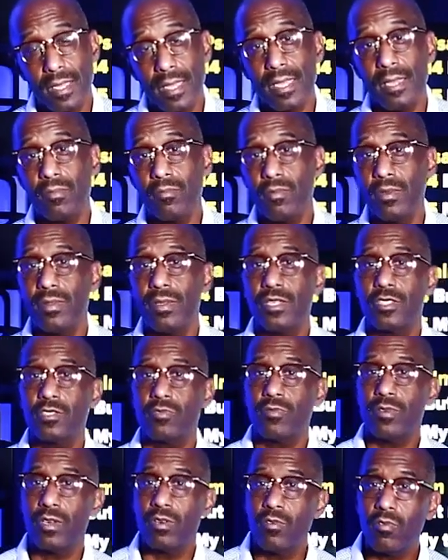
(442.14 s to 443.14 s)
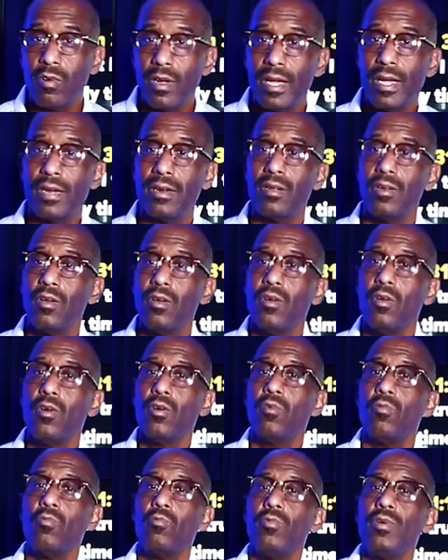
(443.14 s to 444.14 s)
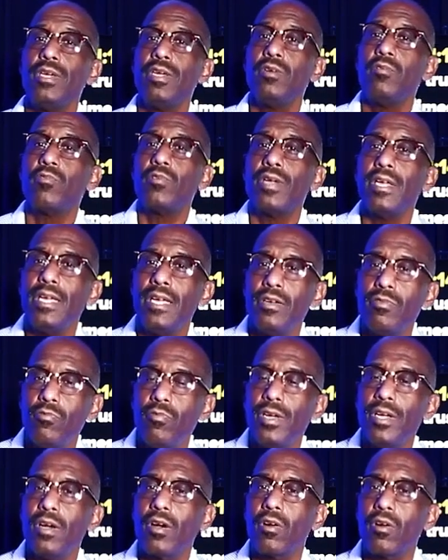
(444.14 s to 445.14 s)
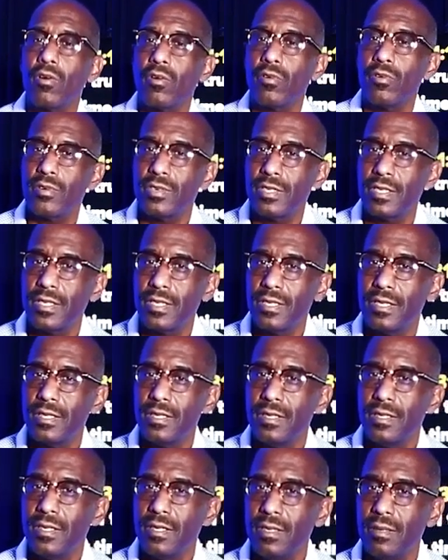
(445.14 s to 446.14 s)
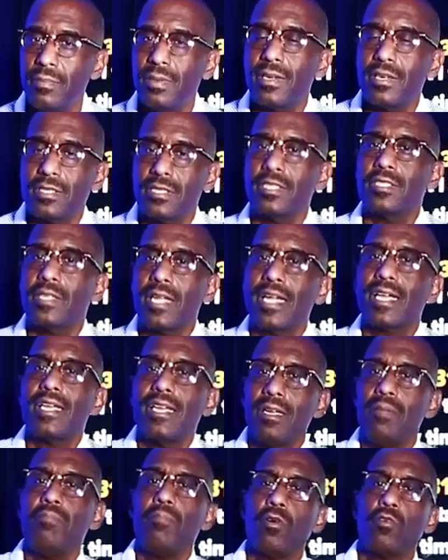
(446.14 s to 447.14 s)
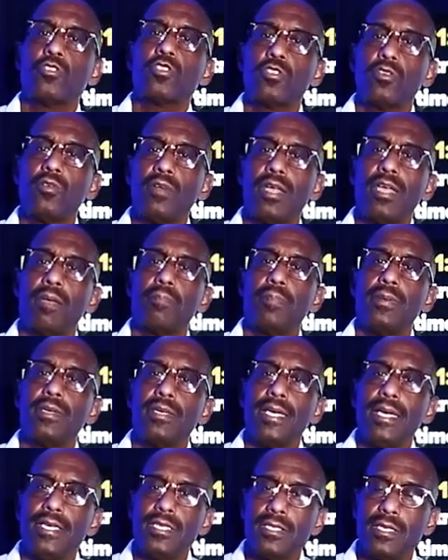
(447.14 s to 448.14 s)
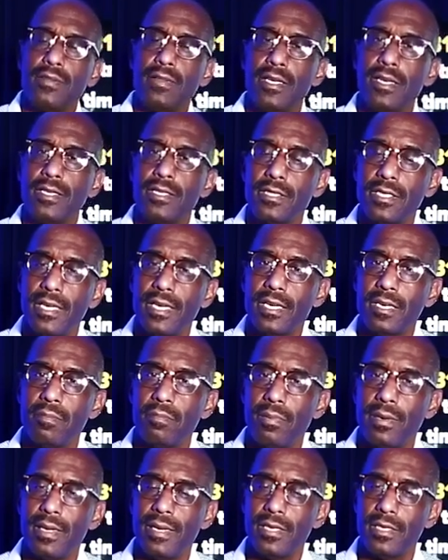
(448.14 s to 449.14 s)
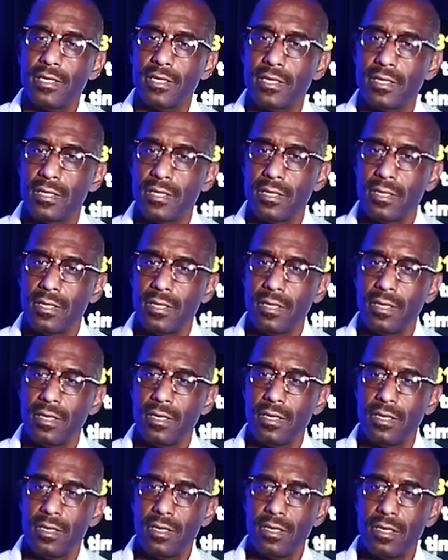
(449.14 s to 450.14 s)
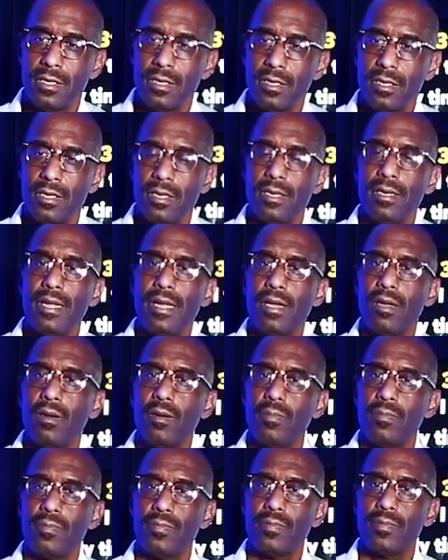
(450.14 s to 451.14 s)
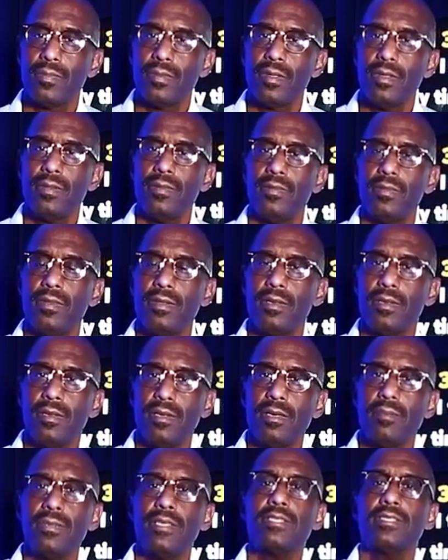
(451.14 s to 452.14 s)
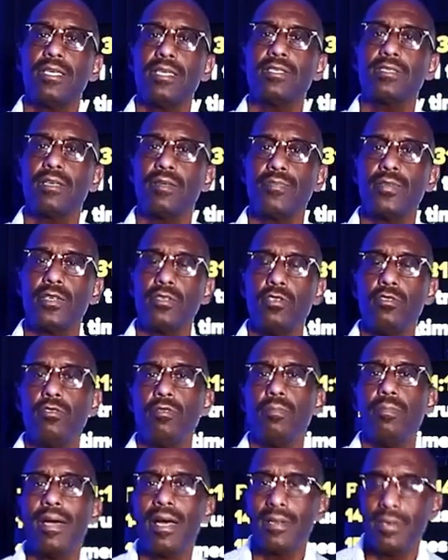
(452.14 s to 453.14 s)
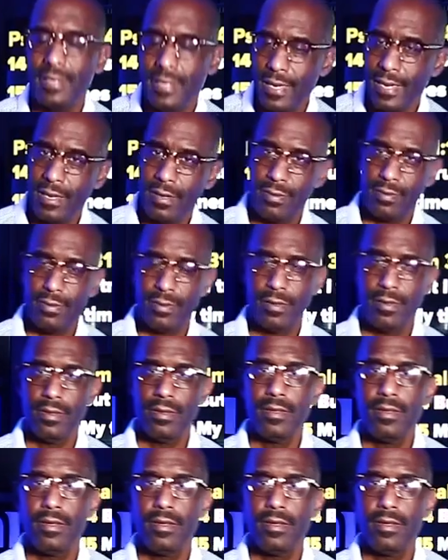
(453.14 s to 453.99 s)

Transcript: And when it's regret, we grieve, we hurt, because it's like an emotional amputation that is taking place. Now, let me say something to you about death